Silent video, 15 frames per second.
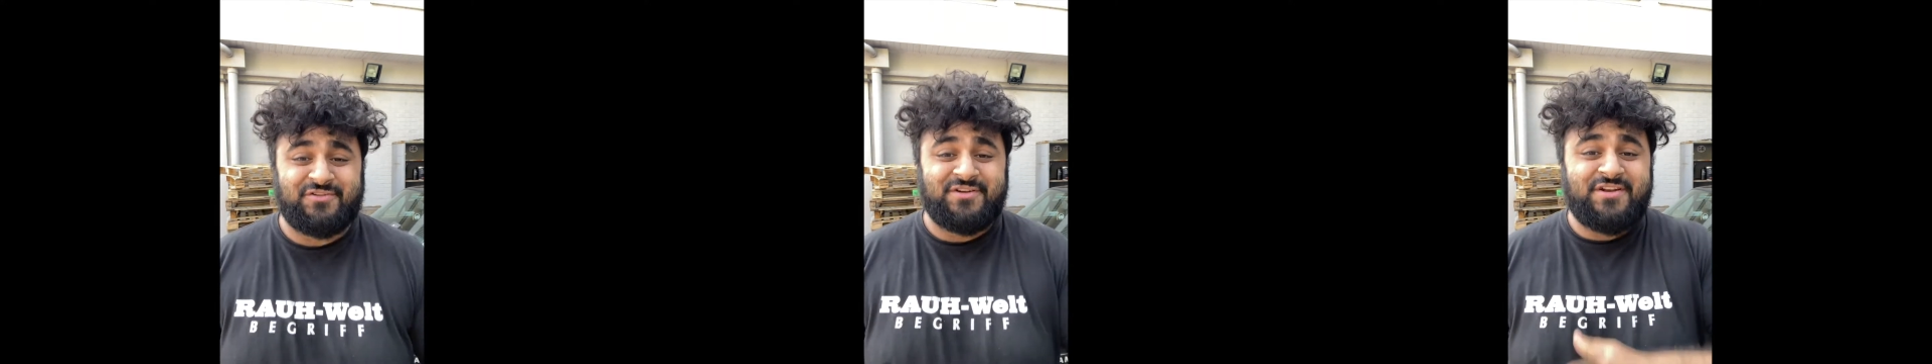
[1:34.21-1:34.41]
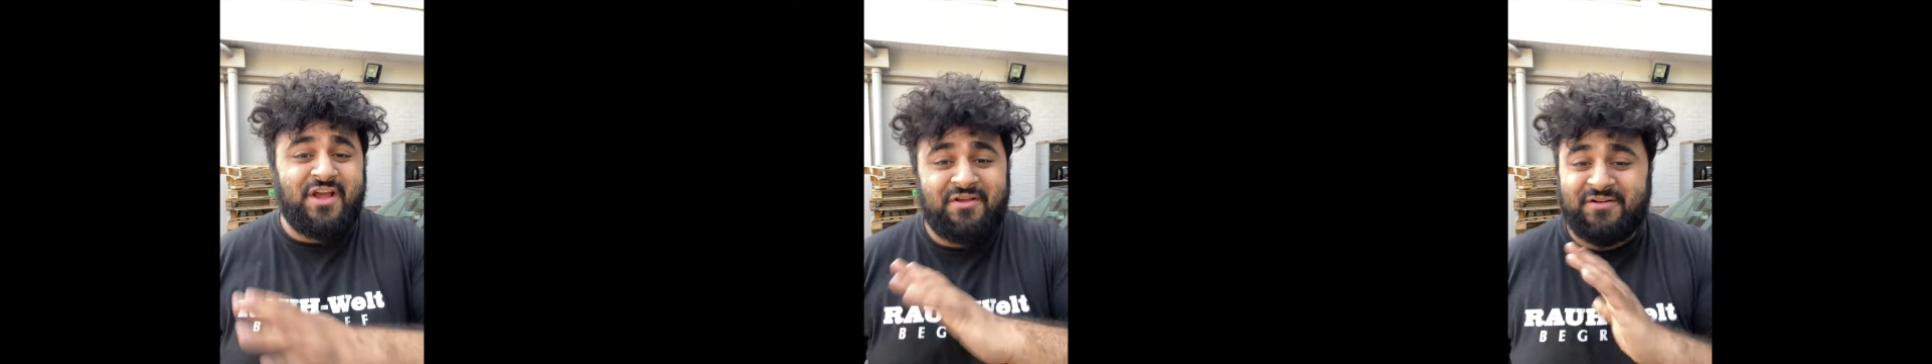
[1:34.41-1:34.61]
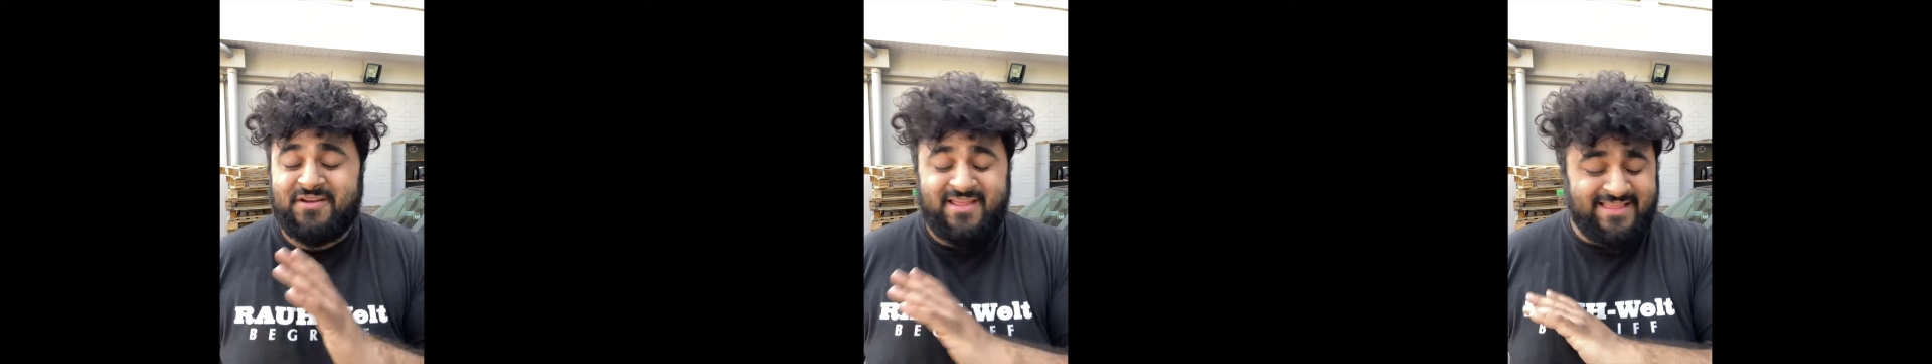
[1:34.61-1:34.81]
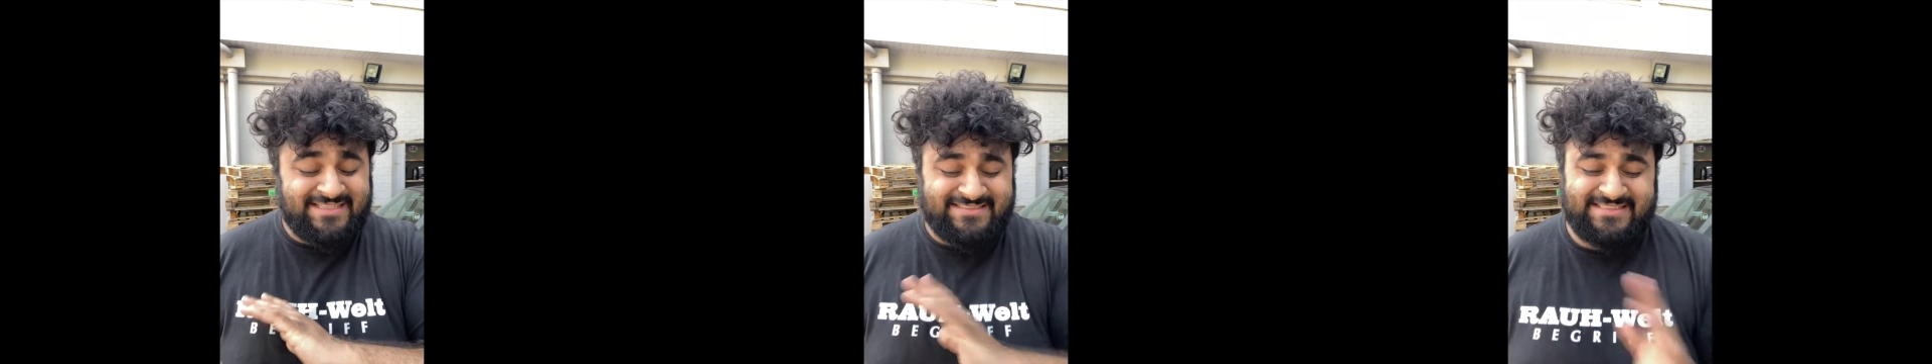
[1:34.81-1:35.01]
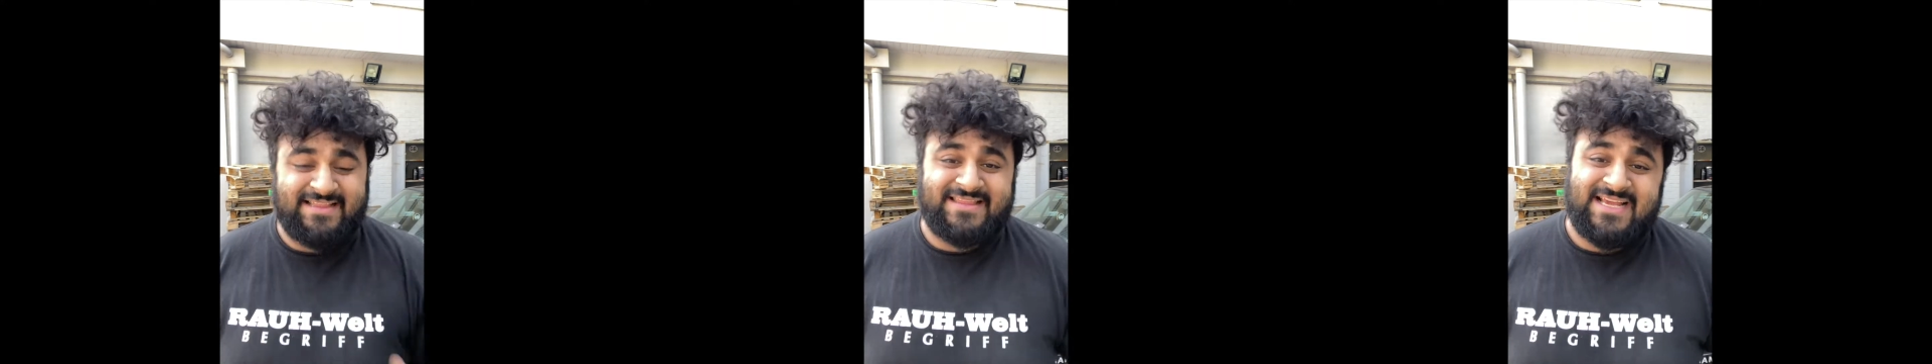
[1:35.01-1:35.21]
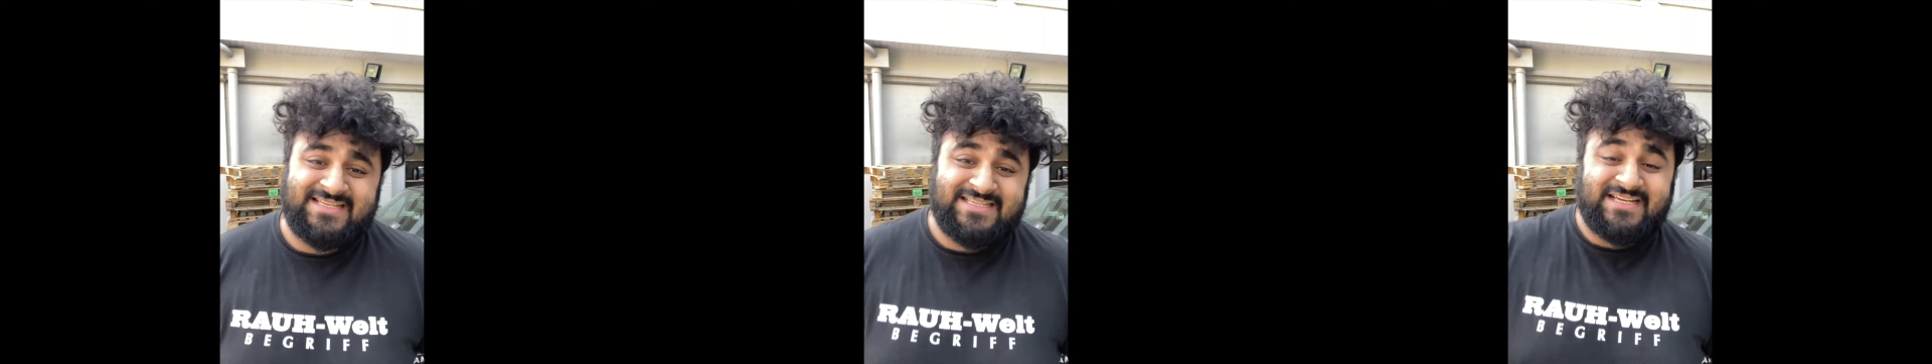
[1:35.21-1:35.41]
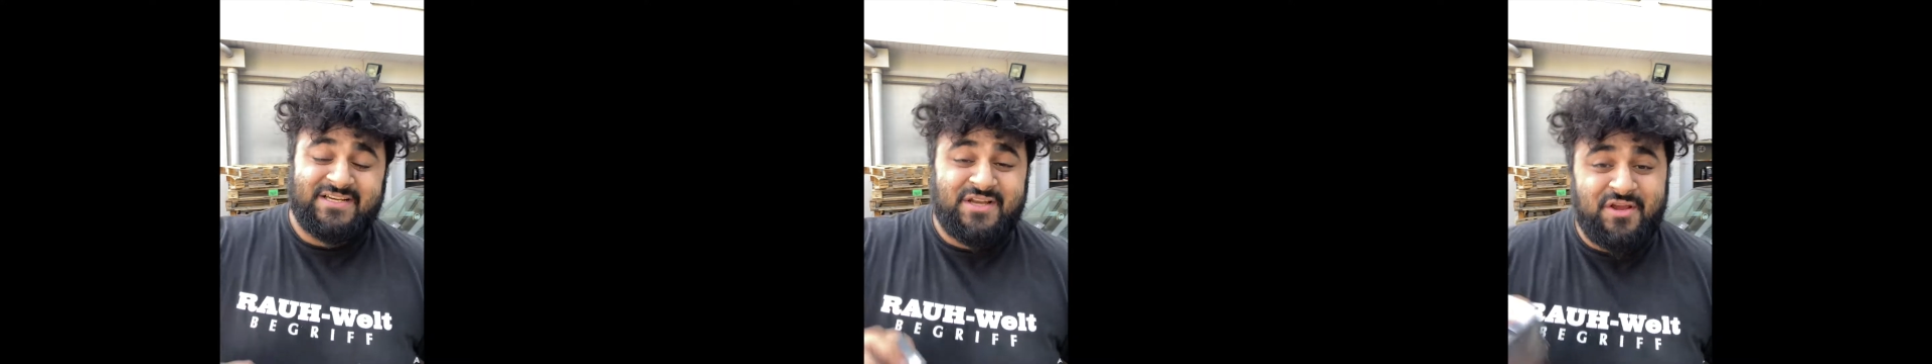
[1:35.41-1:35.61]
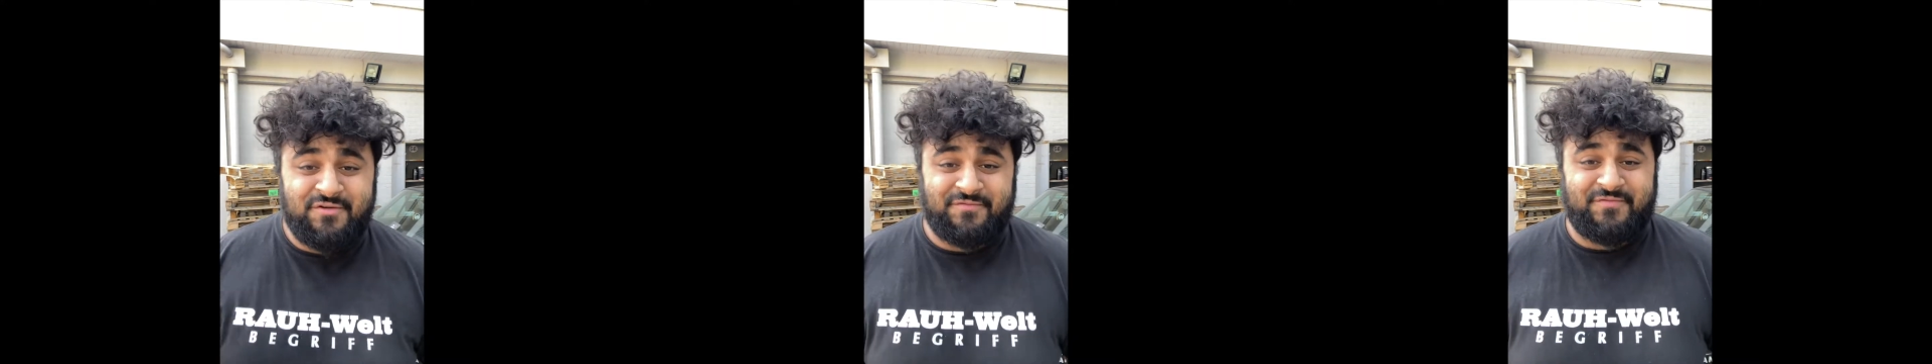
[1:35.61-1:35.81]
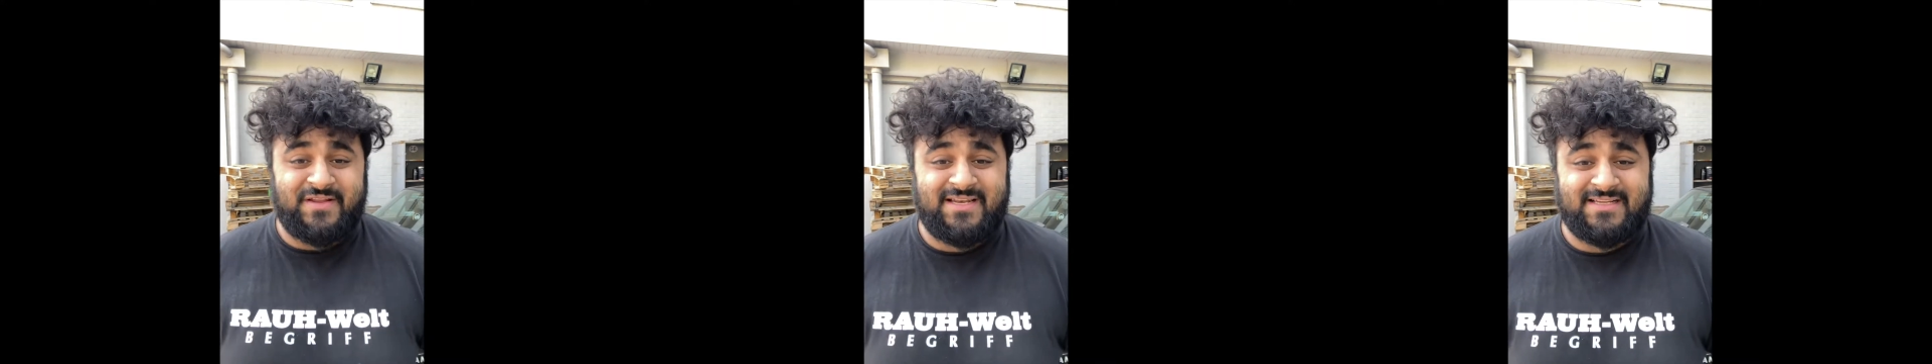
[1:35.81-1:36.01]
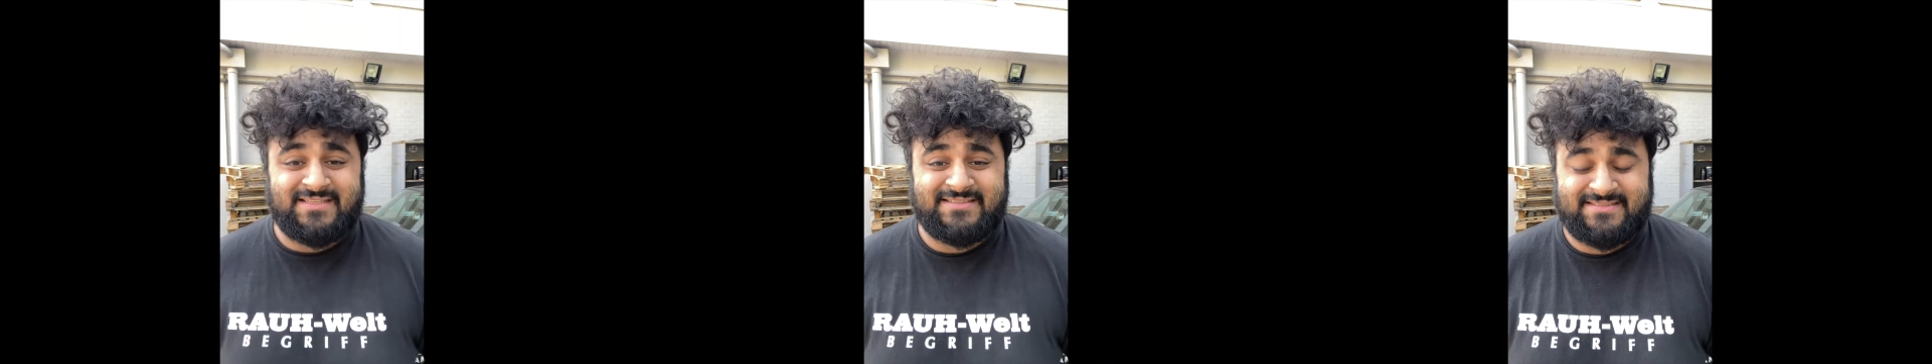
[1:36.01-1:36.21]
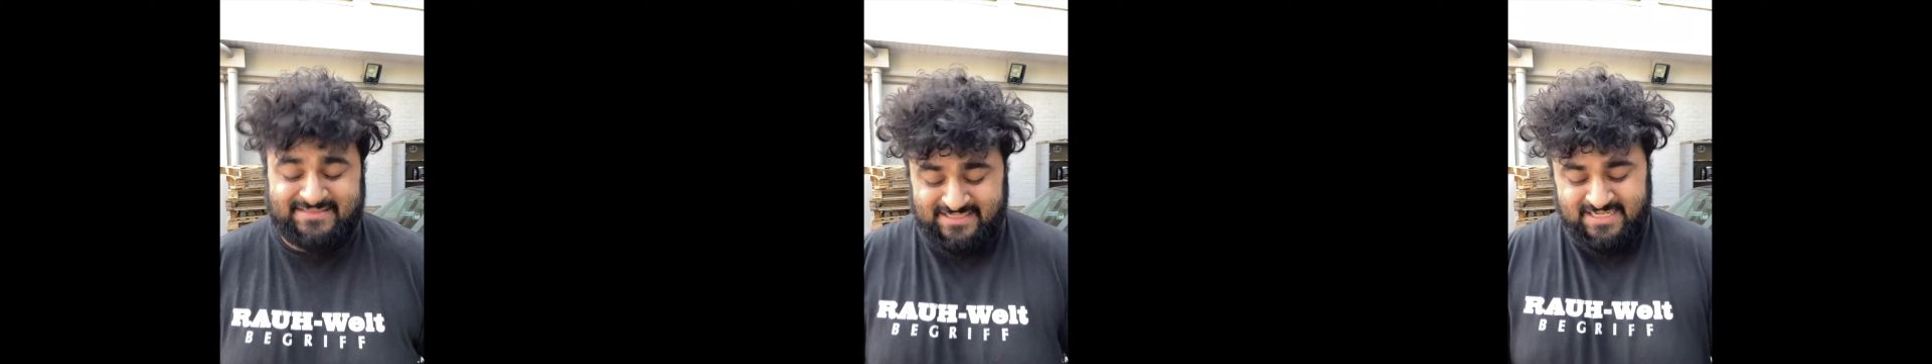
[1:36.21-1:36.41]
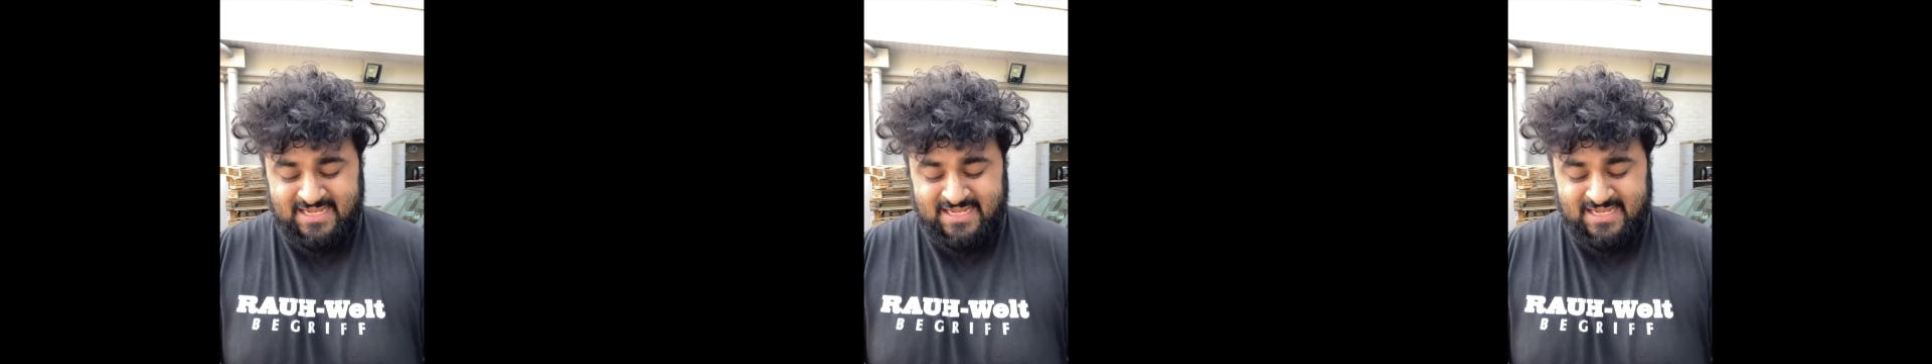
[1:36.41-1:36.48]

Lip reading: nothing synthetic, no fillers,